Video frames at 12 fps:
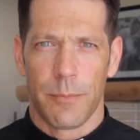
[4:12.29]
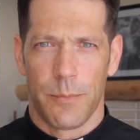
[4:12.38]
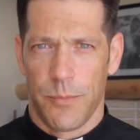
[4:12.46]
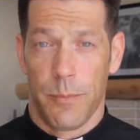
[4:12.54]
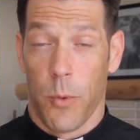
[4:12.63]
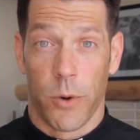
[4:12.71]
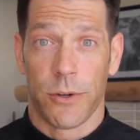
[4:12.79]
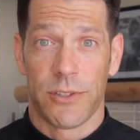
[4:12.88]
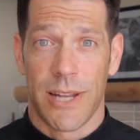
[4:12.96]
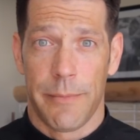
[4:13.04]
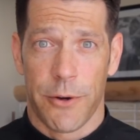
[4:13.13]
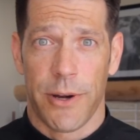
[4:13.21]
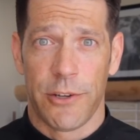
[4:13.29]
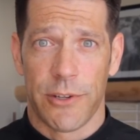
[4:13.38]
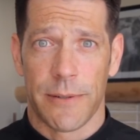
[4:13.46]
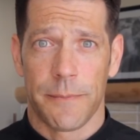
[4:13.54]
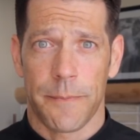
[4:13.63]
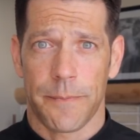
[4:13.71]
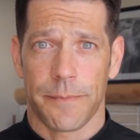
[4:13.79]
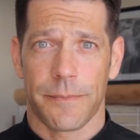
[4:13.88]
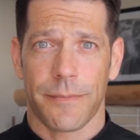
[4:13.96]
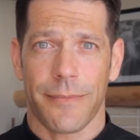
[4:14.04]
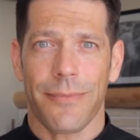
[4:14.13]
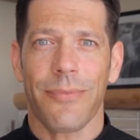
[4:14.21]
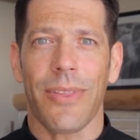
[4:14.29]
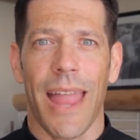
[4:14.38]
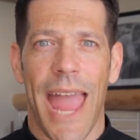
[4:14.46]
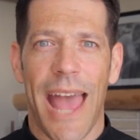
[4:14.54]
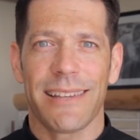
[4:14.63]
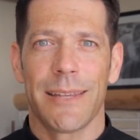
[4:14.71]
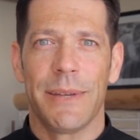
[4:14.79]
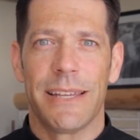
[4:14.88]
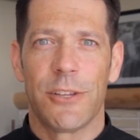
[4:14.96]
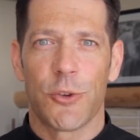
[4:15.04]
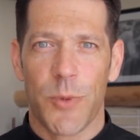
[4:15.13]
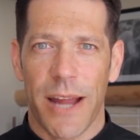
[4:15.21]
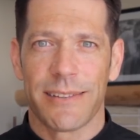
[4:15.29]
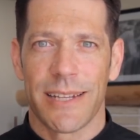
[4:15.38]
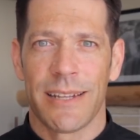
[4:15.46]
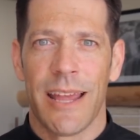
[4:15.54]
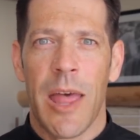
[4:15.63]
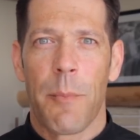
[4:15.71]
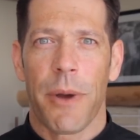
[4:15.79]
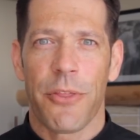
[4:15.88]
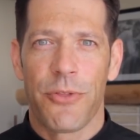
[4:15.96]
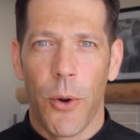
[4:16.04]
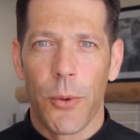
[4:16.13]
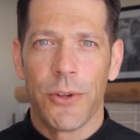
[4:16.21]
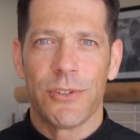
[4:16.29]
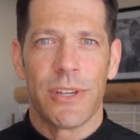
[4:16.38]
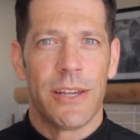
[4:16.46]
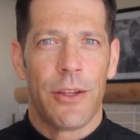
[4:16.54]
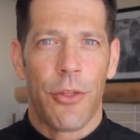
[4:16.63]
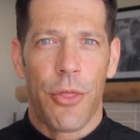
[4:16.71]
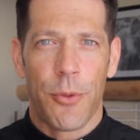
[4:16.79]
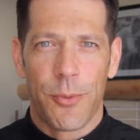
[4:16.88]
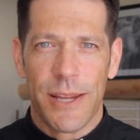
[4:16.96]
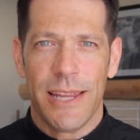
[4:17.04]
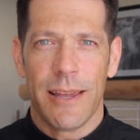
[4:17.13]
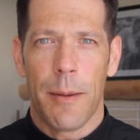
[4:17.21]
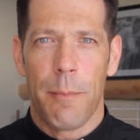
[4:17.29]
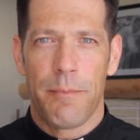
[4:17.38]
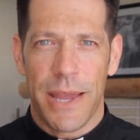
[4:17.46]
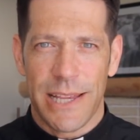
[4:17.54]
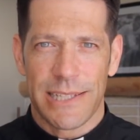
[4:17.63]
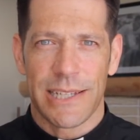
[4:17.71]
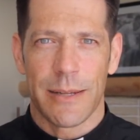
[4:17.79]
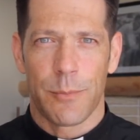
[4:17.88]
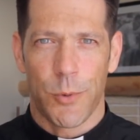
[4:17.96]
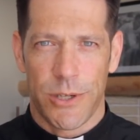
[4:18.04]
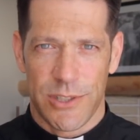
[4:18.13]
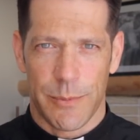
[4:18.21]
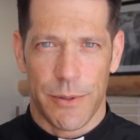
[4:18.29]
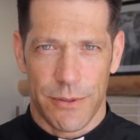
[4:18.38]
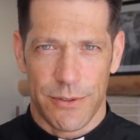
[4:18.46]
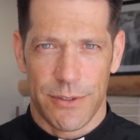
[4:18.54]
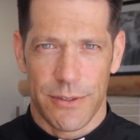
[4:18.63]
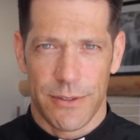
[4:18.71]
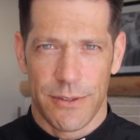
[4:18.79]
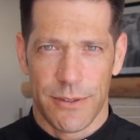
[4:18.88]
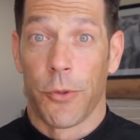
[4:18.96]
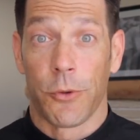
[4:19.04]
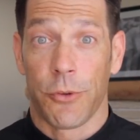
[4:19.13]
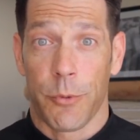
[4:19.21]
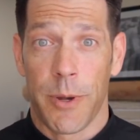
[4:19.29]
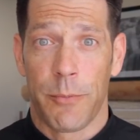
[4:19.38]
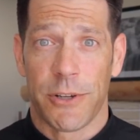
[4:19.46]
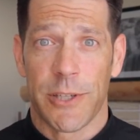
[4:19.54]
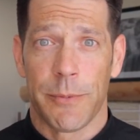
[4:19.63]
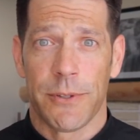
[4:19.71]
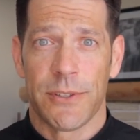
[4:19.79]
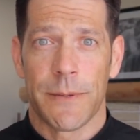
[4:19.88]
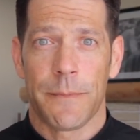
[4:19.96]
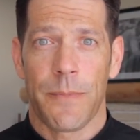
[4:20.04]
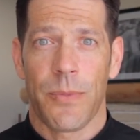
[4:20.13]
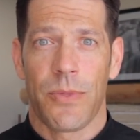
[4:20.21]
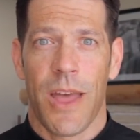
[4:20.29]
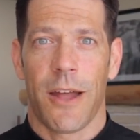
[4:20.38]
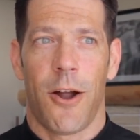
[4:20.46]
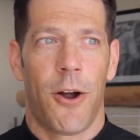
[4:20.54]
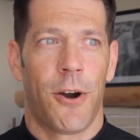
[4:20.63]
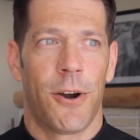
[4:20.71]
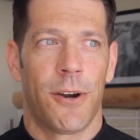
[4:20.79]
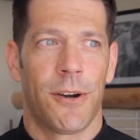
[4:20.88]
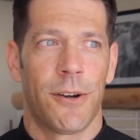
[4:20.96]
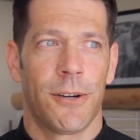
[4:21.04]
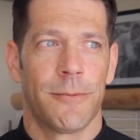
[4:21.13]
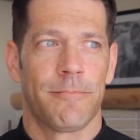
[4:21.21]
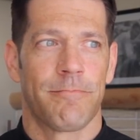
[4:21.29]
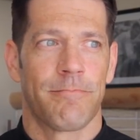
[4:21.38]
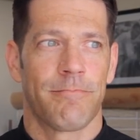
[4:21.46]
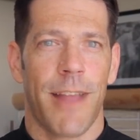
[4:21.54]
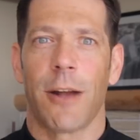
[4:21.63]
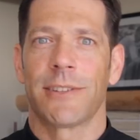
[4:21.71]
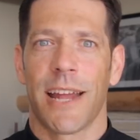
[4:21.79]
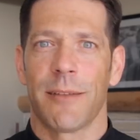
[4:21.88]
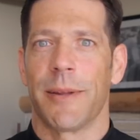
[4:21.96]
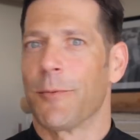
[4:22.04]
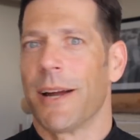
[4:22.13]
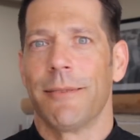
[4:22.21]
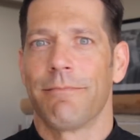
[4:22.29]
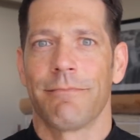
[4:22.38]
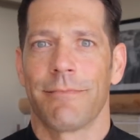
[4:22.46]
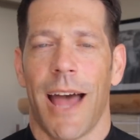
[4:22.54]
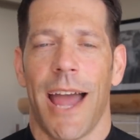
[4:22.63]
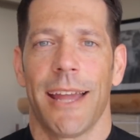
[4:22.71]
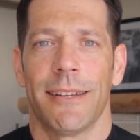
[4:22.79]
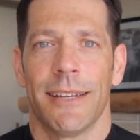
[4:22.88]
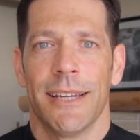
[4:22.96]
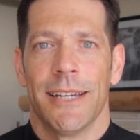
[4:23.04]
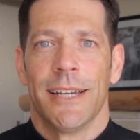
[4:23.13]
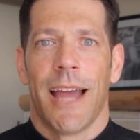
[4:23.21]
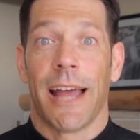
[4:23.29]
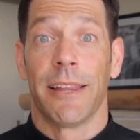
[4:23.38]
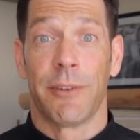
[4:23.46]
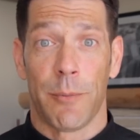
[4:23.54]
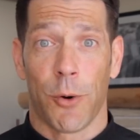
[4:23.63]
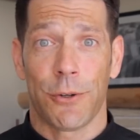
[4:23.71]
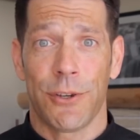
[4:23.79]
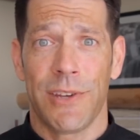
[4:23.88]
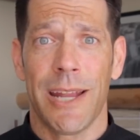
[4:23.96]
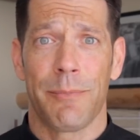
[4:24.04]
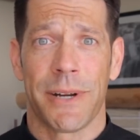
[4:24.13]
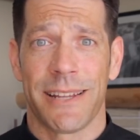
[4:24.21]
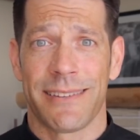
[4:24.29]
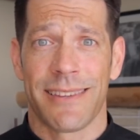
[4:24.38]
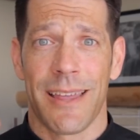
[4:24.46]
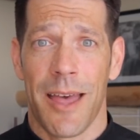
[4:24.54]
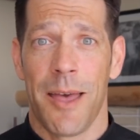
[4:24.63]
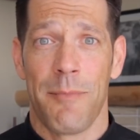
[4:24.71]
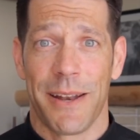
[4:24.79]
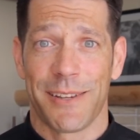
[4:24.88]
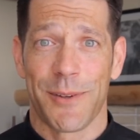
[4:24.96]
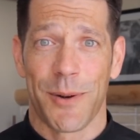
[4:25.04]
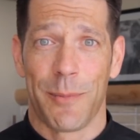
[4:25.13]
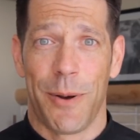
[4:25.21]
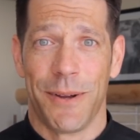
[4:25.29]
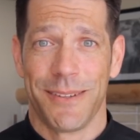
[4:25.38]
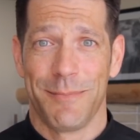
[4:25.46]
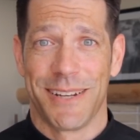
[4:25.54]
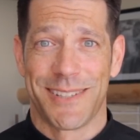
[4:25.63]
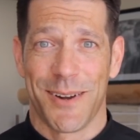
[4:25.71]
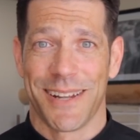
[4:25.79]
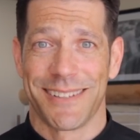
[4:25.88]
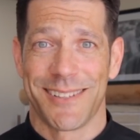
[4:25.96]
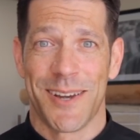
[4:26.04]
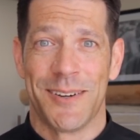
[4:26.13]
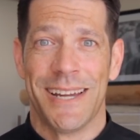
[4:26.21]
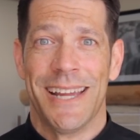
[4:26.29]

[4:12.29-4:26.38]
borders and immigration, has to be directed by those three basic principles. Those are three principles that are outside of me, right? I live in a border state, but it's Minnesota. So,